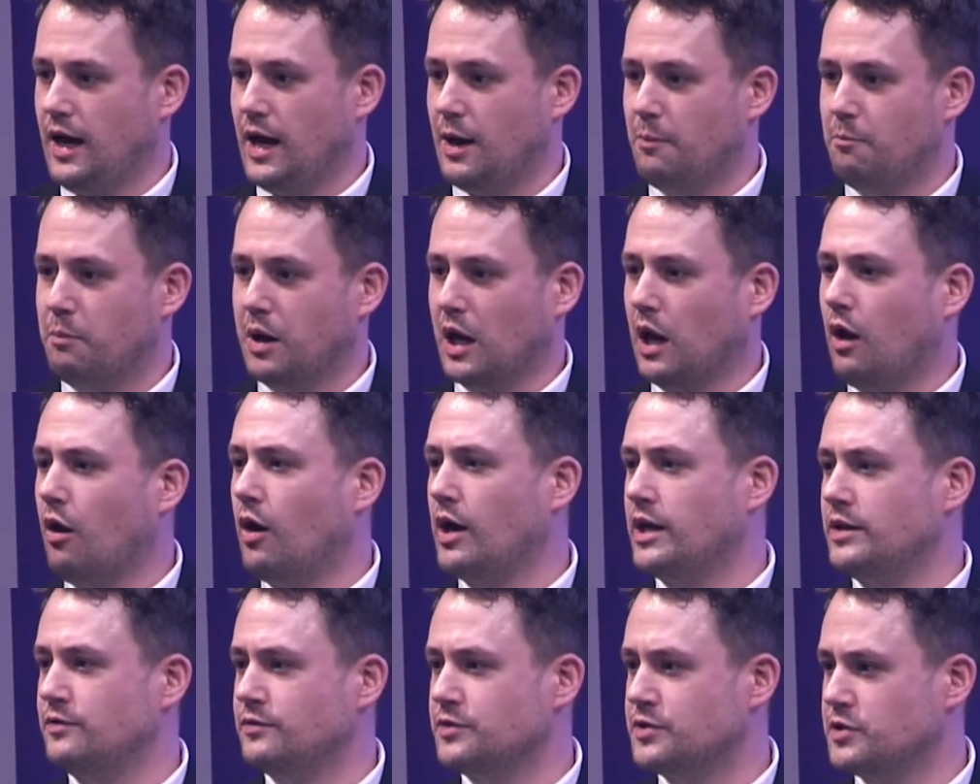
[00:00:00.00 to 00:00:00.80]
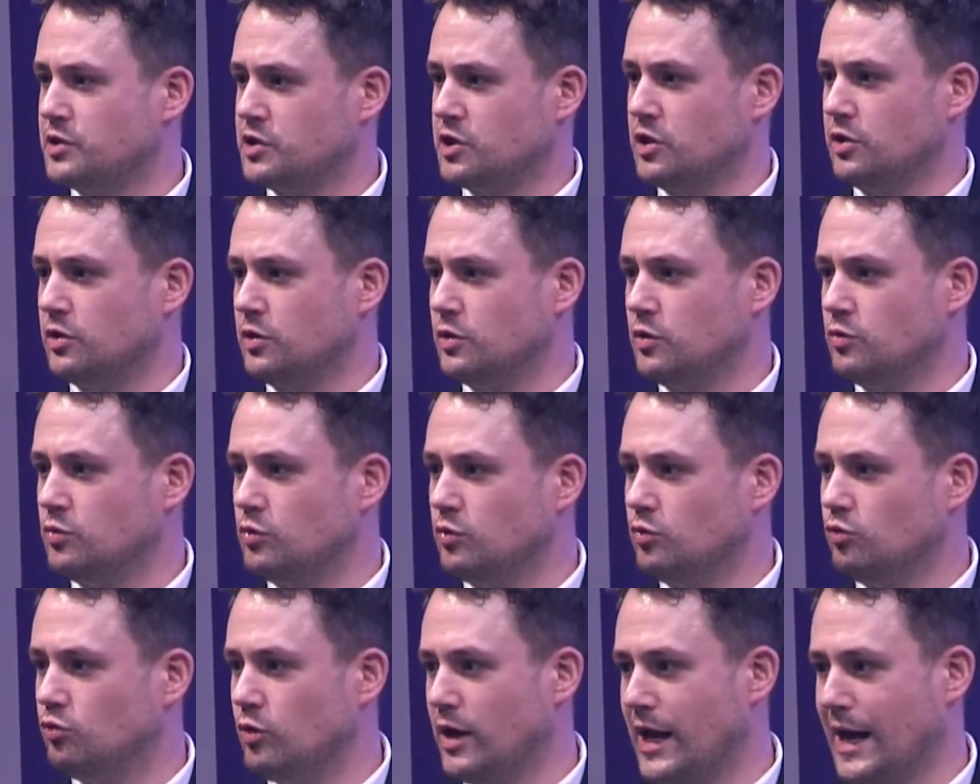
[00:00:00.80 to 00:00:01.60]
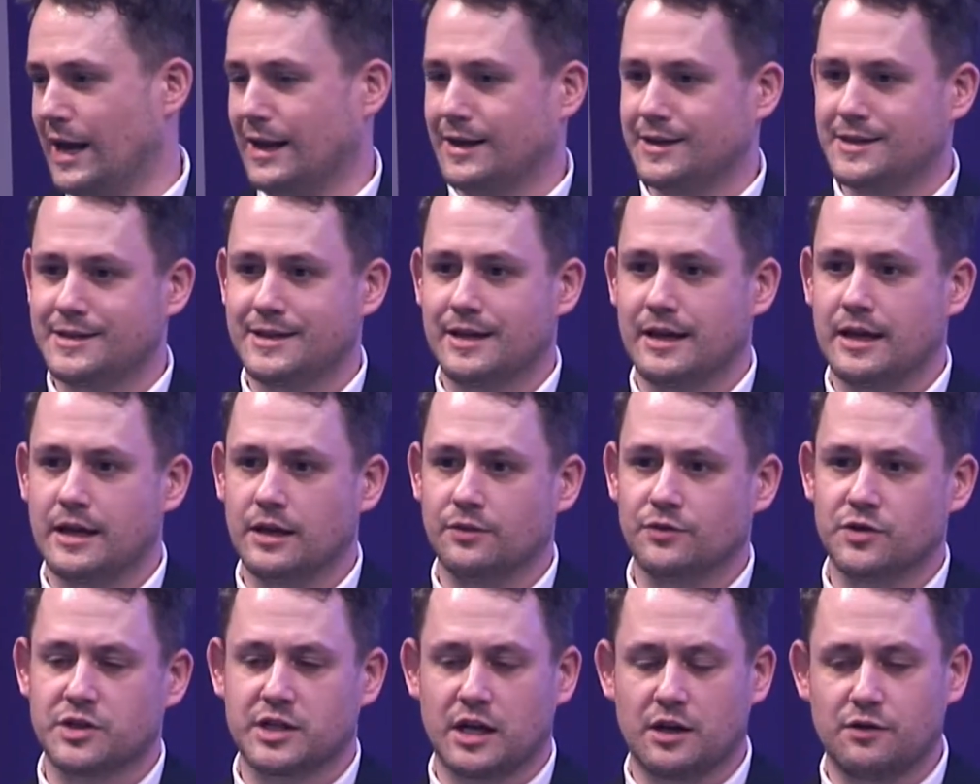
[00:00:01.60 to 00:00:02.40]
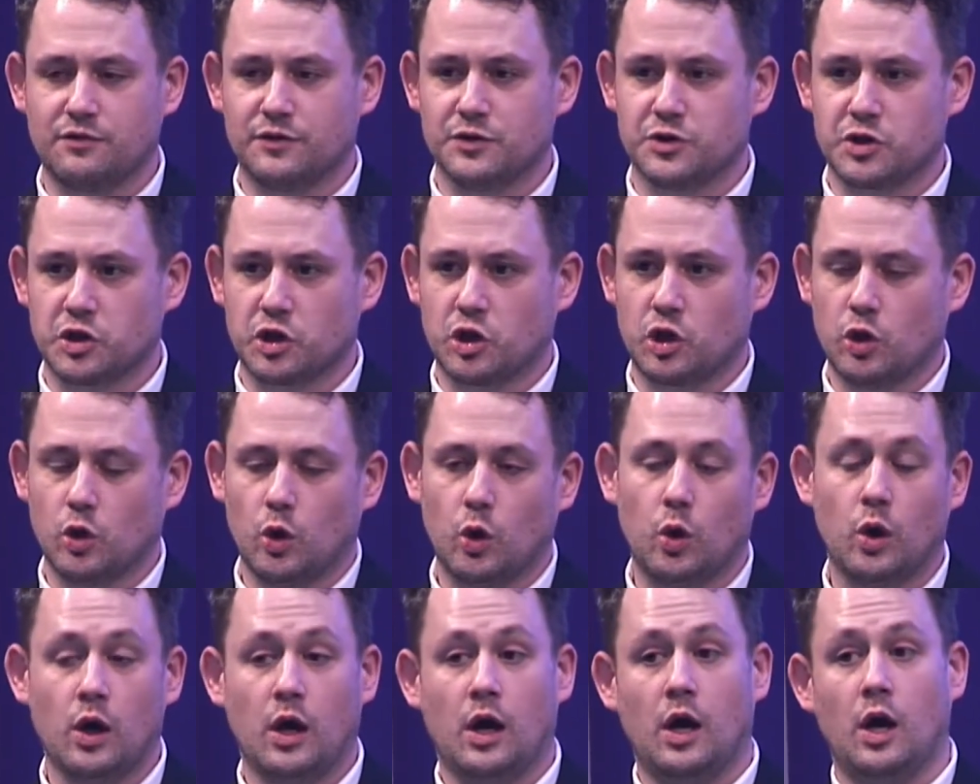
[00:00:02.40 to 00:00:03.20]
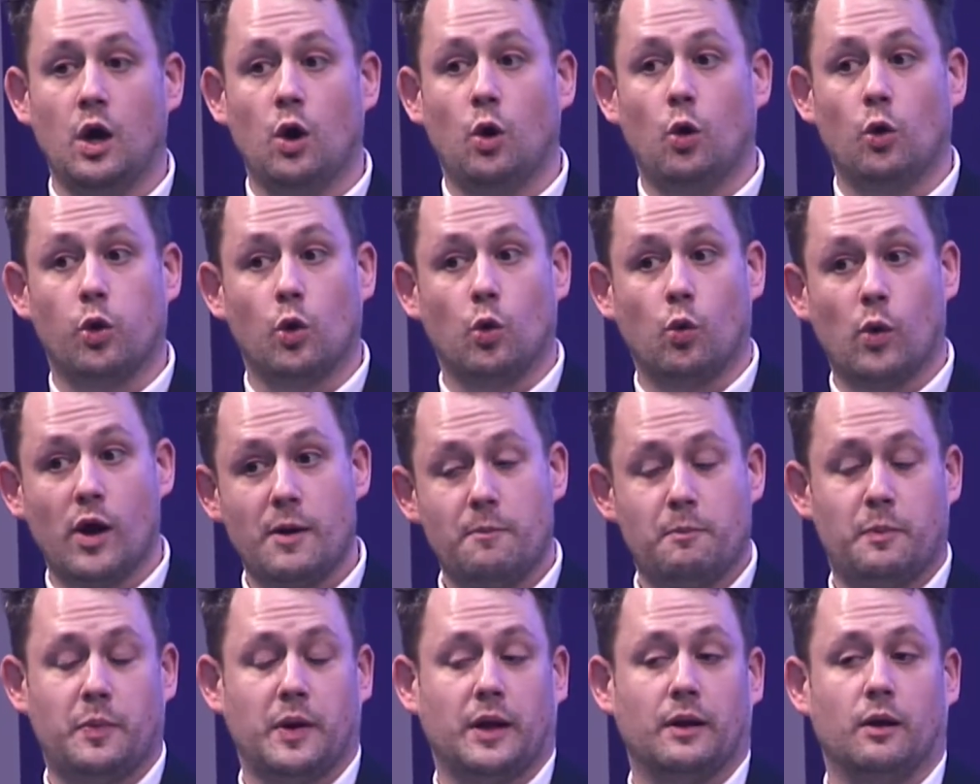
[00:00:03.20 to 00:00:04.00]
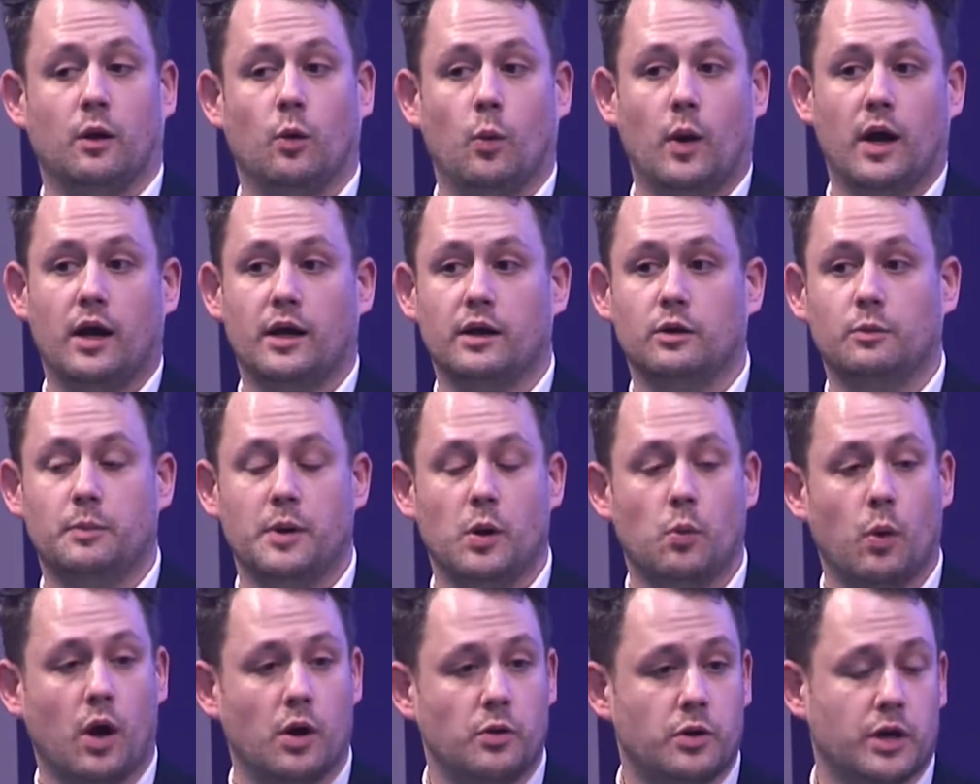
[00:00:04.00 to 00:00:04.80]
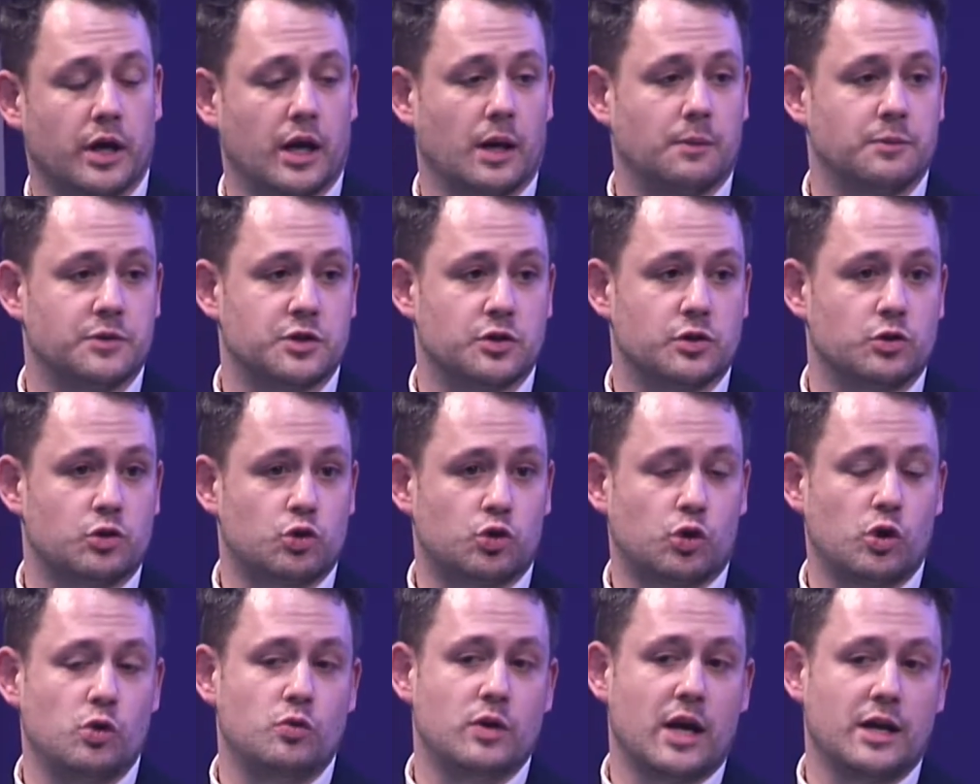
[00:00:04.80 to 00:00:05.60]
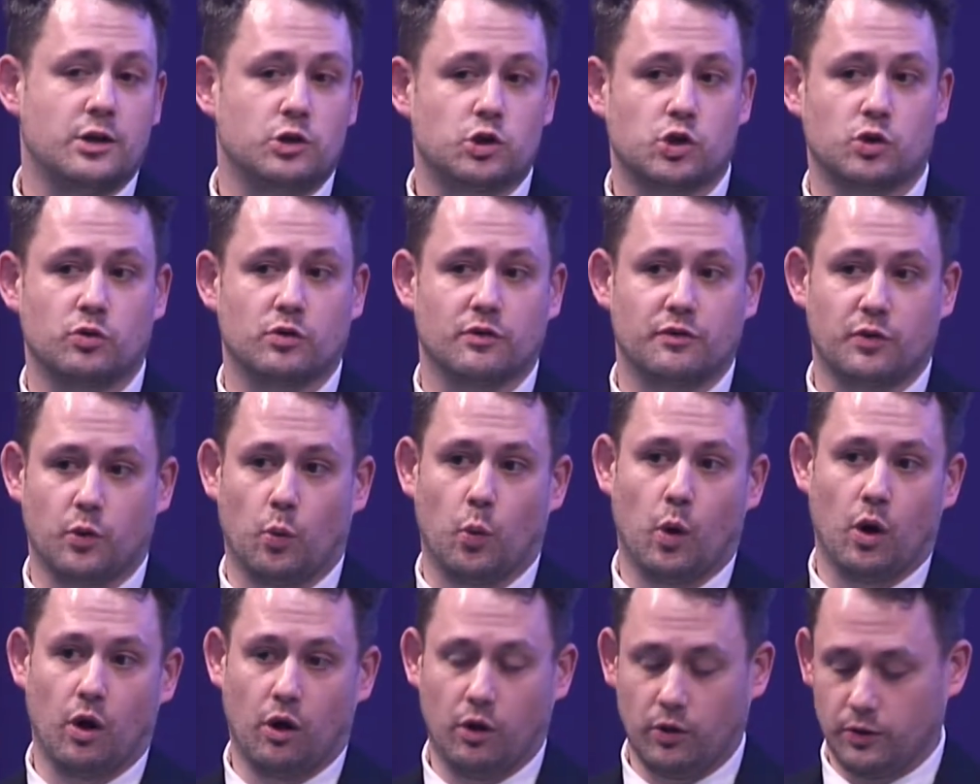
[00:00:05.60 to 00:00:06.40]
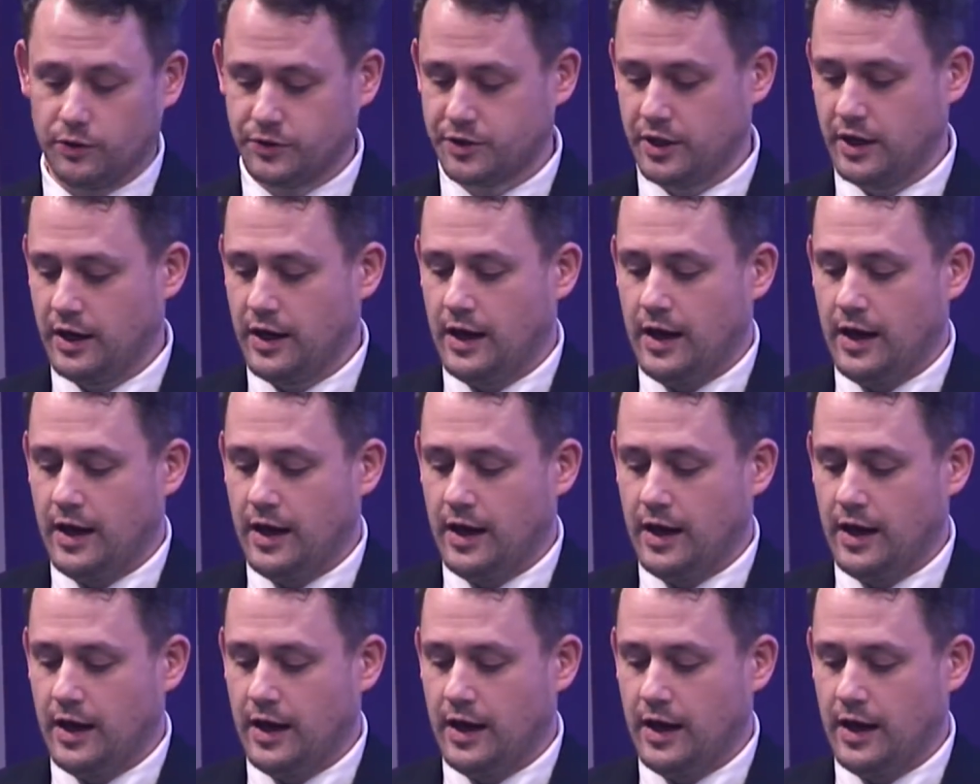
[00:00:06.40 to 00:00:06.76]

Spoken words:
blind to reality and safe and secure, or the red pill, where he'll be woken up to the true nature of the world.